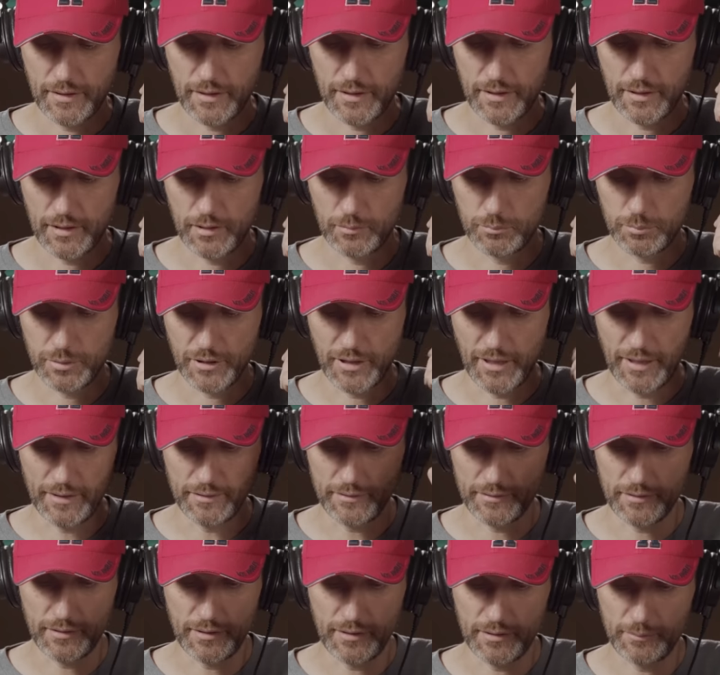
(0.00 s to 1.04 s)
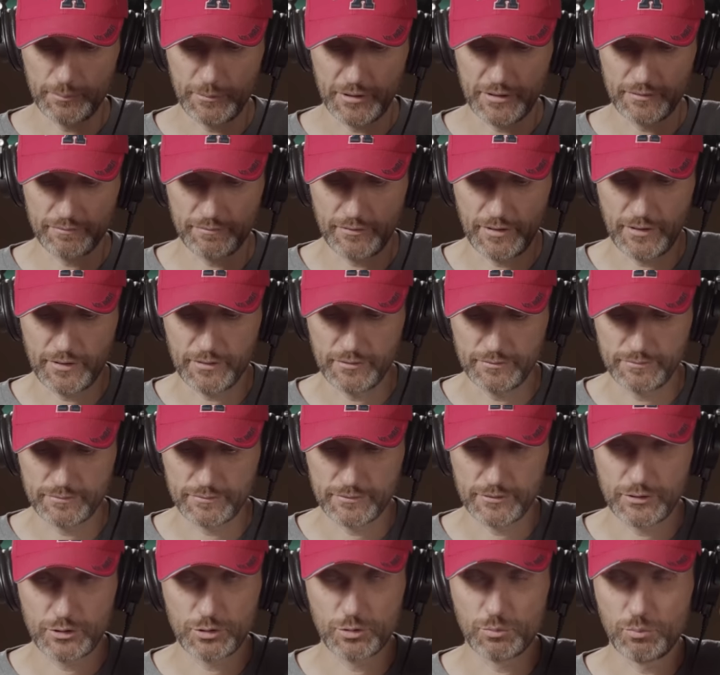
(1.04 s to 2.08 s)
Uh, but other, I mean, you know,
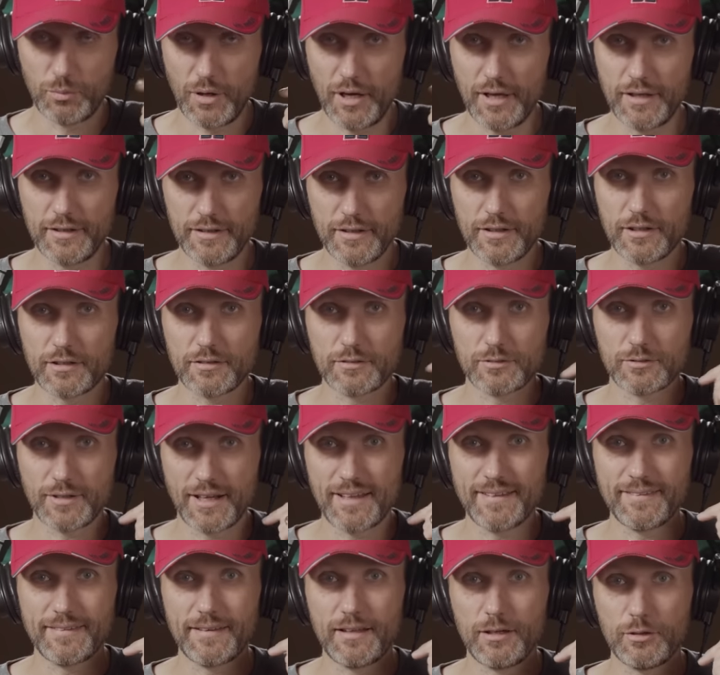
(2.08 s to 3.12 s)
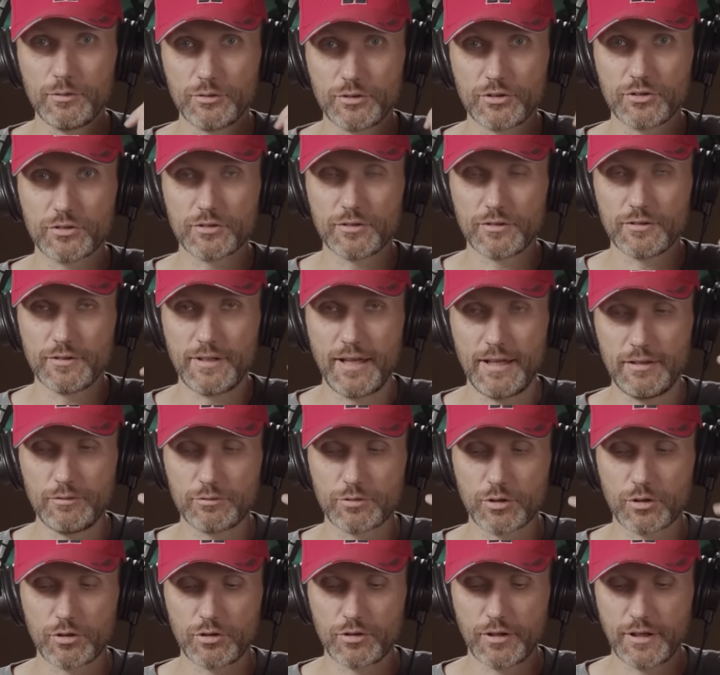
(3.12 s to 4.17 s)
to my ear right now, just live
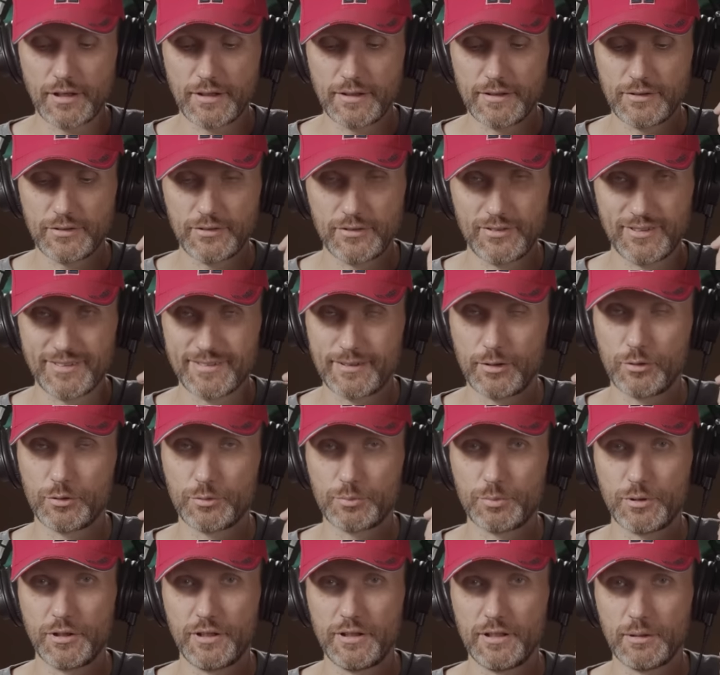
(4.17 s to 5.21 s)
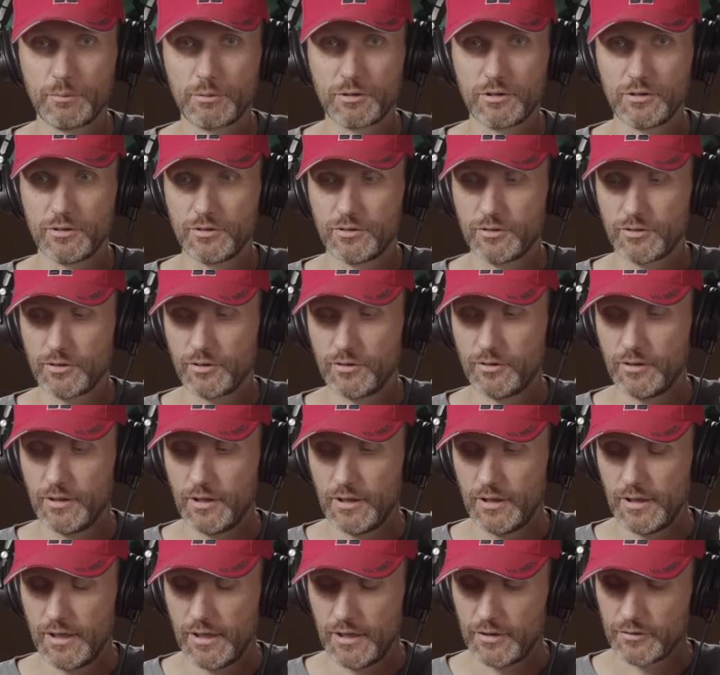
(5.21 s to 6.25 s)
recording this, this sounds pretty damn good. So,
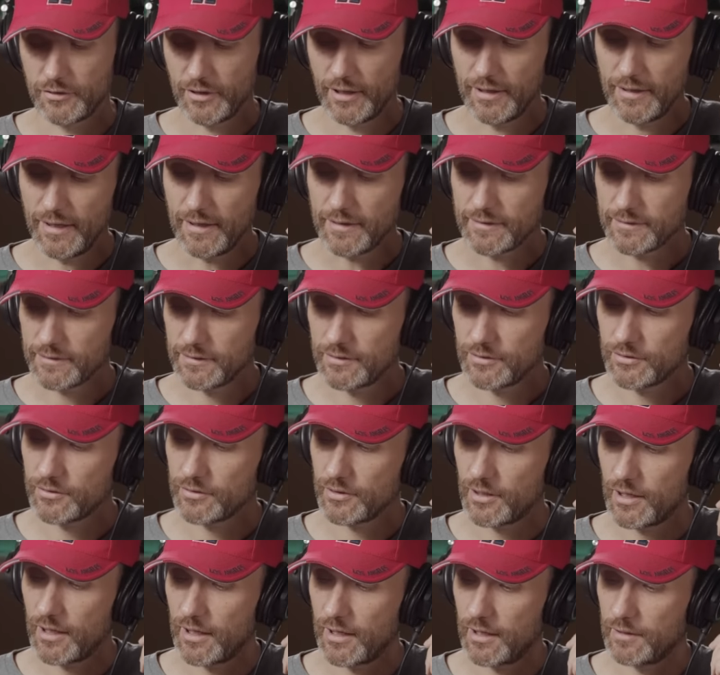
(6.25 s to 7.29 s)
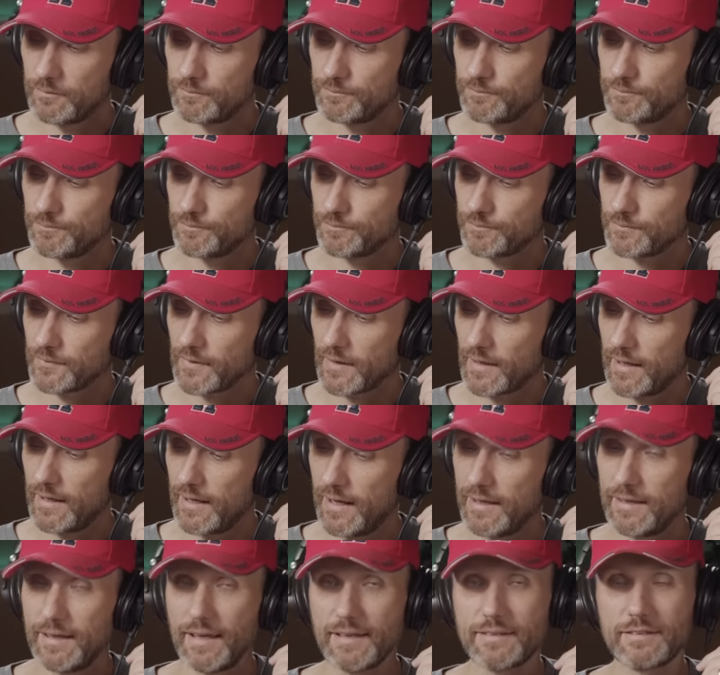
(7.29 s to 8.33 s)
so I like this. Um,
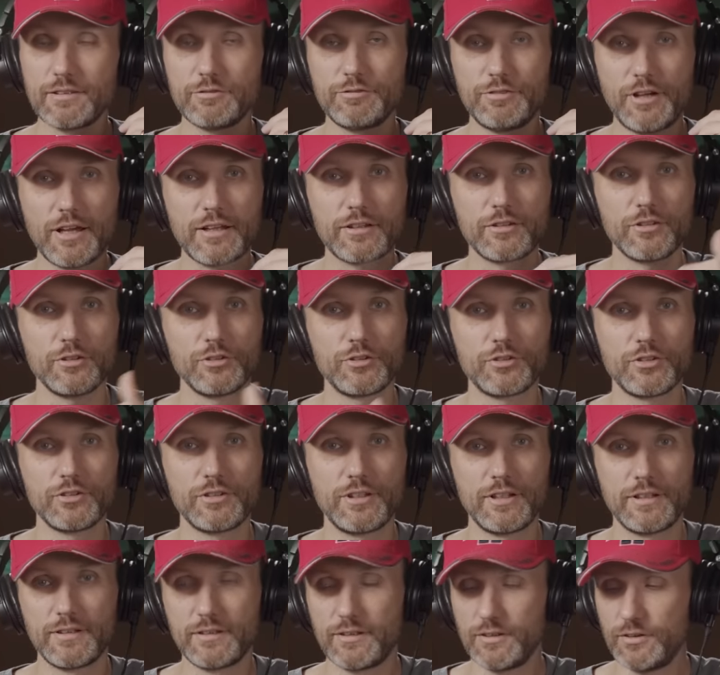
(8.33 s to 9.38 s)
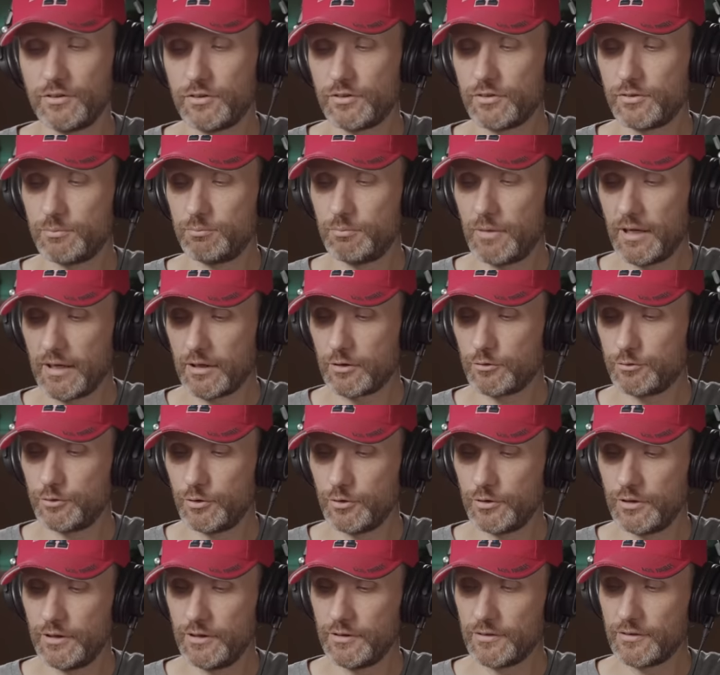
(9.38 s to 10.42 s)
I like the fact also that this
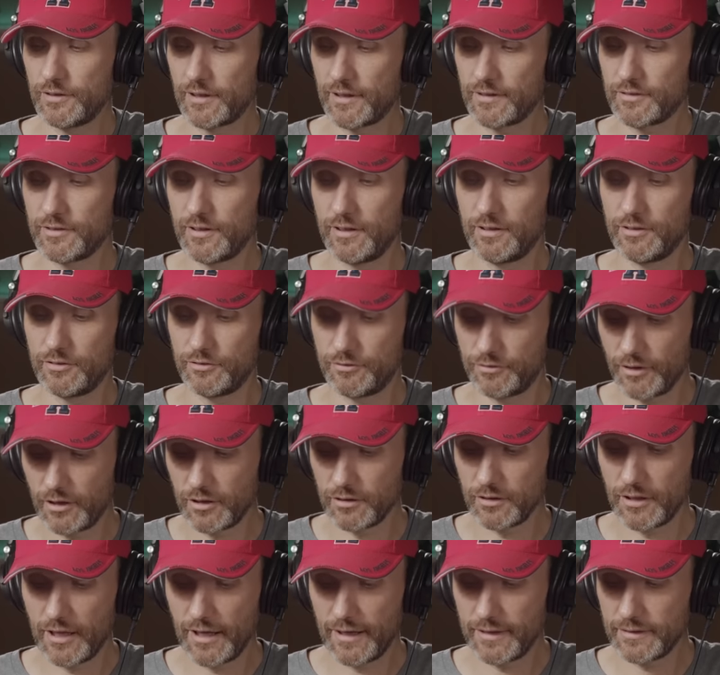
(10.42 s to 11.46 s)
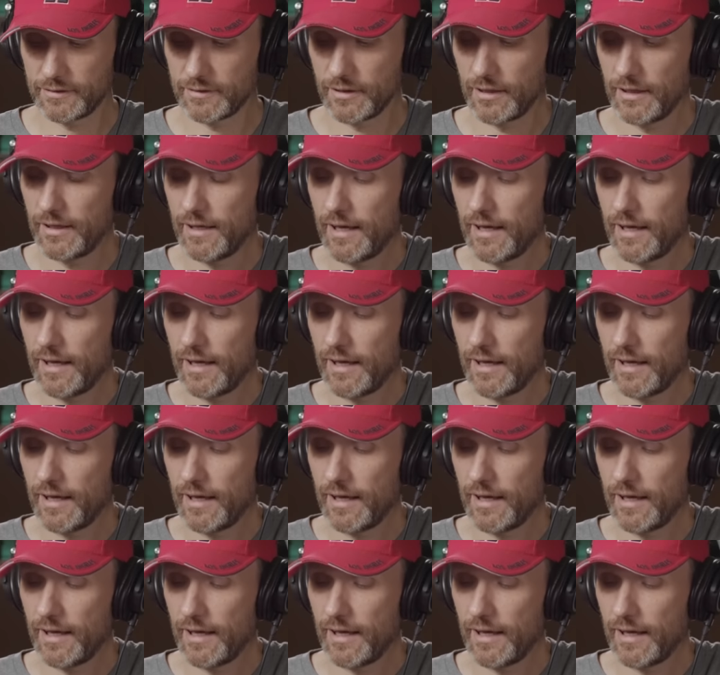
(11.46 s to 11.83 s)
microphone is, like I said, it's very light,